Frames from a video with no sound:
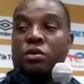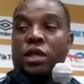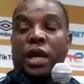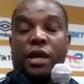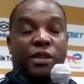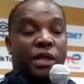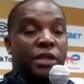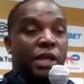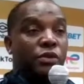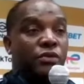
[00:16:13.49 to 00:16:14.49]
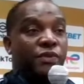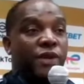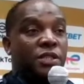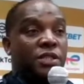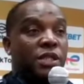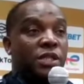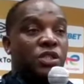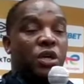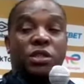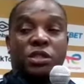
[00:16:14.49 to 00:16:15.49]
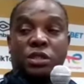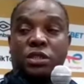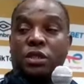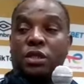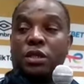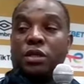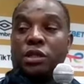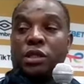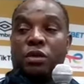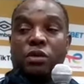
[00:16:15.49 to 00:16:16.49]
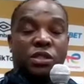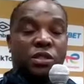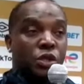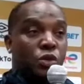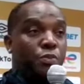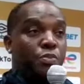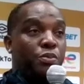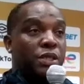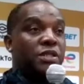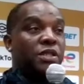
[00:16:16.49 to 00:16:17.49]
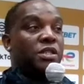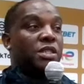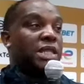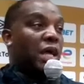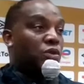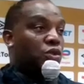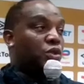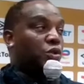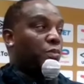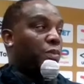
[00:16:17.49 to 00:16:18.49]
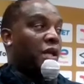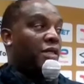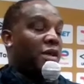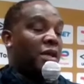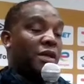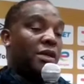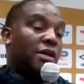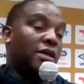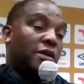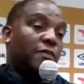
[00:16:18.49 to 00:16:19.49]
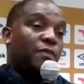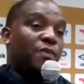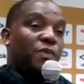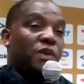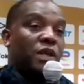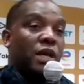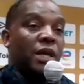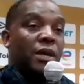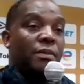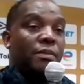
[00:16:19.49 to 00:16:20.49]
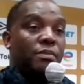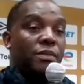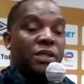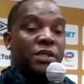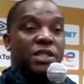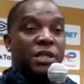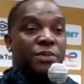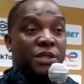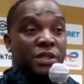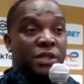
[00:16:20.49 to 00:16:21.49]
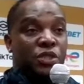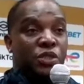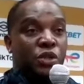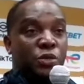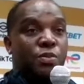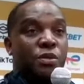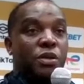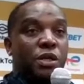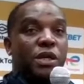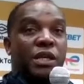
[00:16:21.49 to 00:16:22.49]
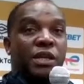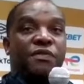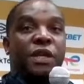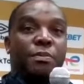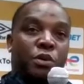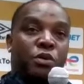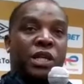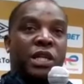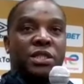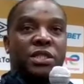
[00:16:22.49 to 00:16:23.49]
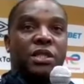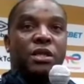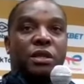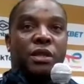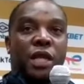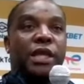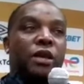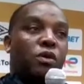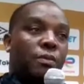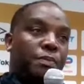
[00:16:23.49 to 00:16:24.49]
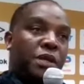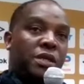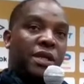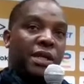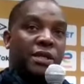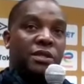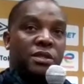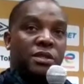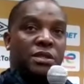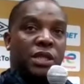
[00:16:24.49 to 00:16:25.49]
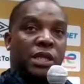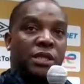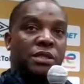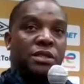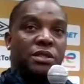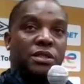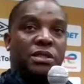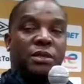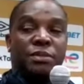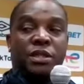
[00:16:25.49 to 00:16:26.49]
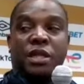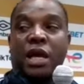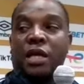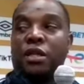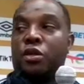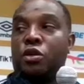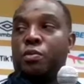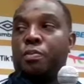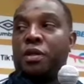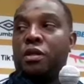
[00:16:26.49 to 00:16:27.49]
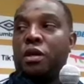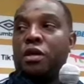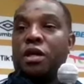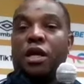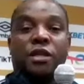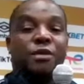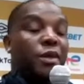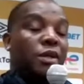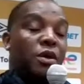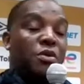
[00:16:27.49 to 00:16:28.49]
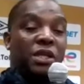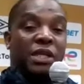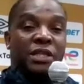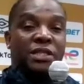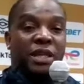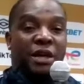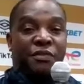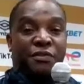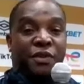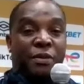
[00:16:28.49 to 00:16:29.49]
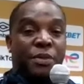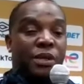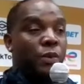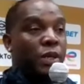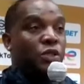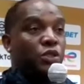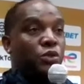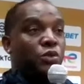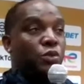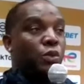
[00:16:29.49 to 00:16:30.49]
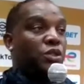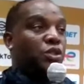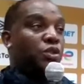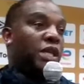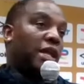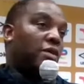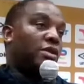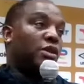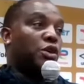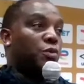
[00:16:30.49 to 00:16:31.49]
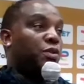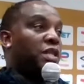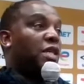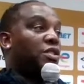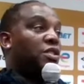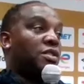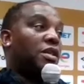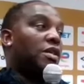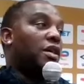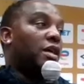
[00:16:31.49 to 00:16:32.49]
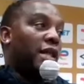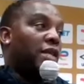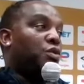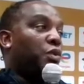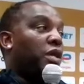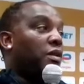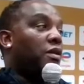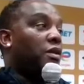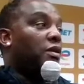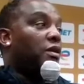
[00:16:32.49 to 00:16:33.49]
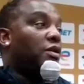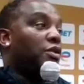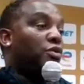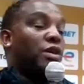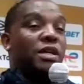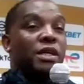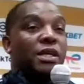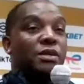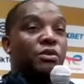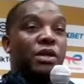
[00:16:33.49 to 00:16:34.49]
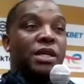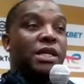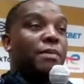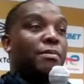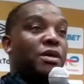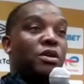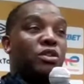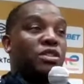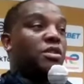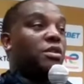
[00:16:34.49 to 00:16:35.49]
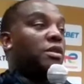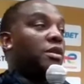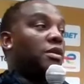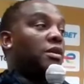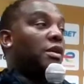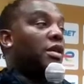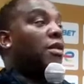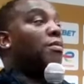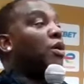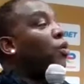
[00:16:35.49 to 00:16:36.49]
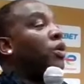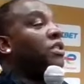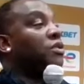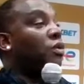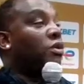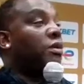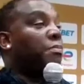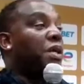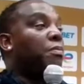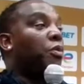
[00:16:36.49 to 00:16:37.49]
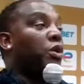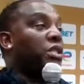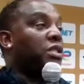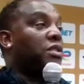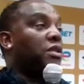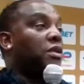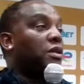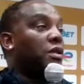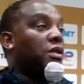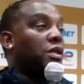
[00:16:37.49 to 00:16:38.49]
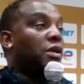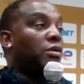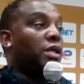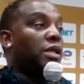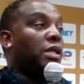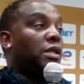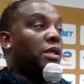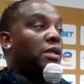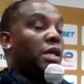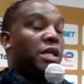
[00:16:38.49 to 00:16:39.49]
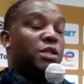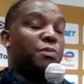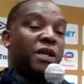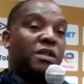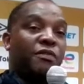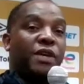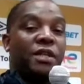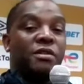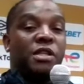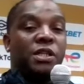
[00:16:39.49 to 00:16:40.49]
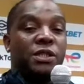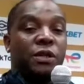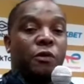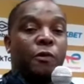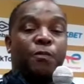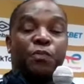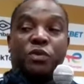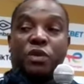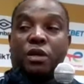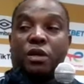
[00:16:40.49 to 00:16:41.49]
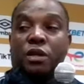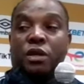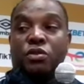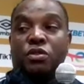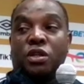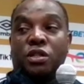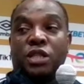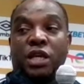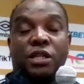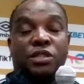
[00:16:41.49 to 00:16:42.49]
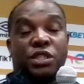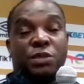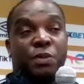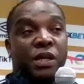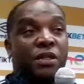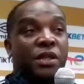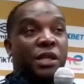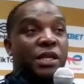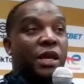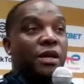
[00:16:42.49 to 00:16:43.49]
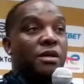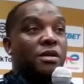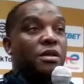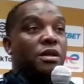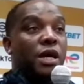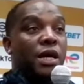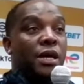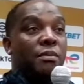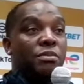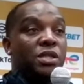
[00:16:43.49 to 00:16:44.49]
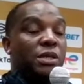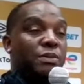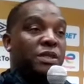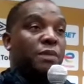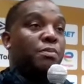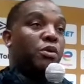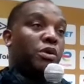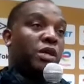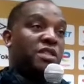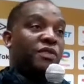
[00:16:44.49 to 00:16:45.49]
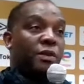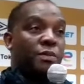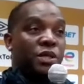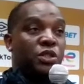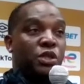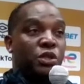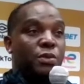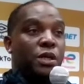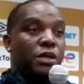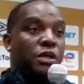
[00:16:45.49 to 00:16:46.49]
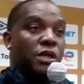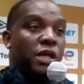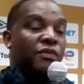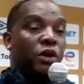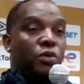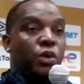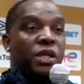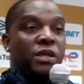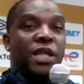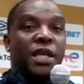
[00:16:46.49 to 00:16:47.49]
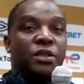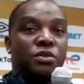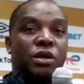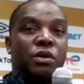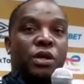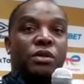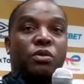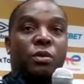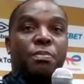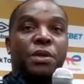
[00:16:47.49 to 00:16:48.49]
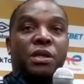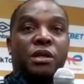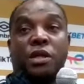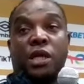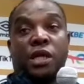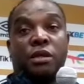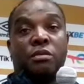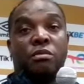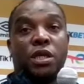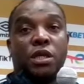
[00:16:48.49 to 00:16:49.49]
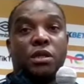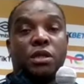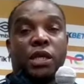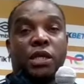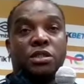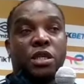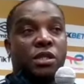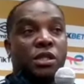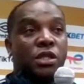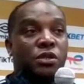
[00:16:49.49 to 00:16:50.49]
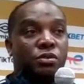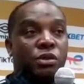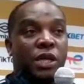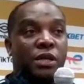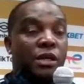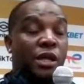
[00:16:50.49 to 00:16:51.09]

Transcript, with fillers: So yeah, I think they could fancy their chances. You know, this group isn't a slouch group, and I think um, there's teams in this group. If they progress, they can compete against against teams in the other group. But it, it only gets tougher from here. Once you once you get out the group stages, that's when you're gonna you're gonna come across the, the, the real McCoys, all the big boys, you know, in, in, in the respective countries. So those are the challenges. But I think yeah, um, teams that progress from this group, they've got what it takes to go and compete and they can they can certainly do that.